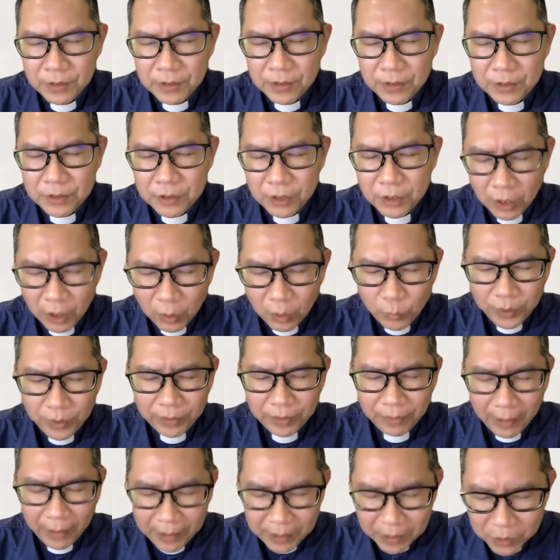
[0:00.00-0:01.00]
So Lord,
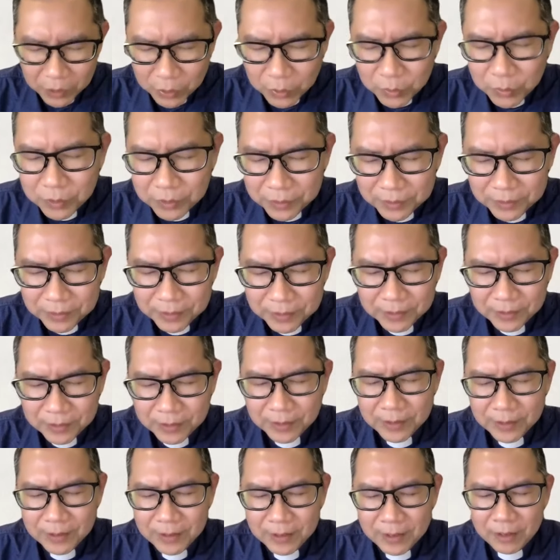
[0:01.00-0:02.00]
we thank you.
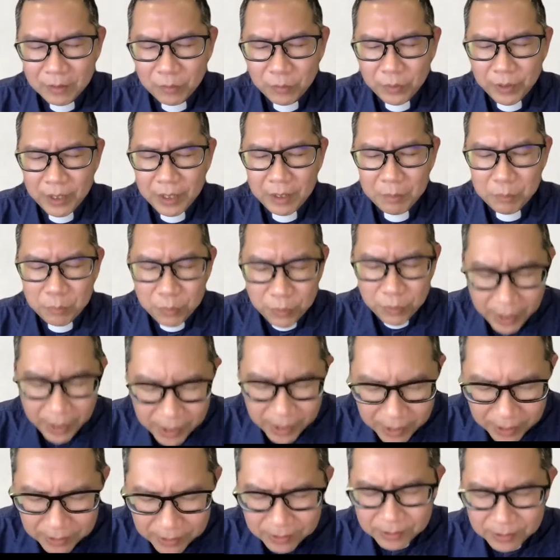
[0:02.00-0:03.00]
We pray
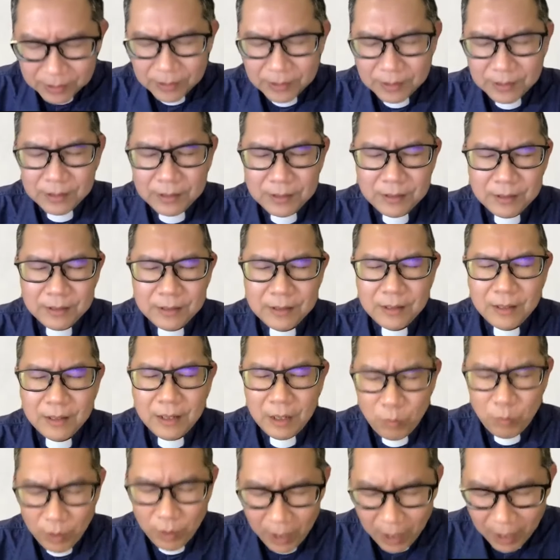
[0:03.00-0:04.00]
this
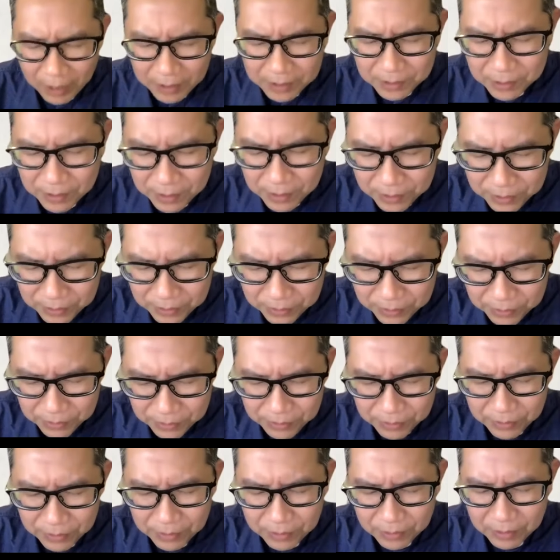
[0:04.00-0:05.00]
and we ask this
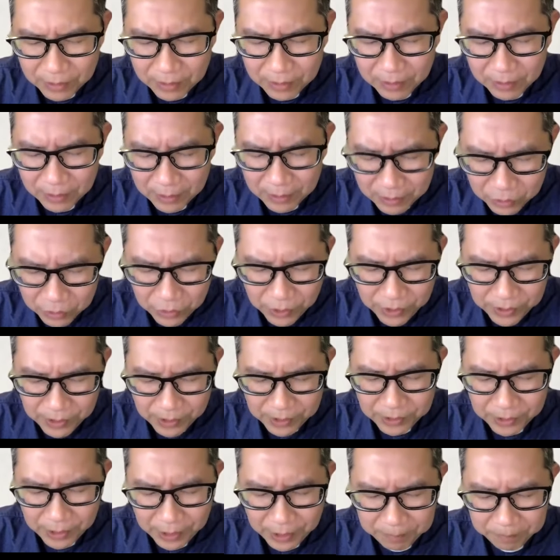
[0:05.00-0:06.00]
in
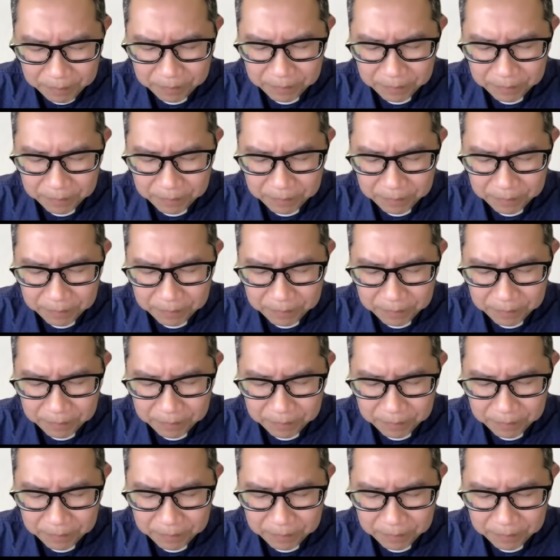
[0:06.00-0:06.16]
Jesus' name.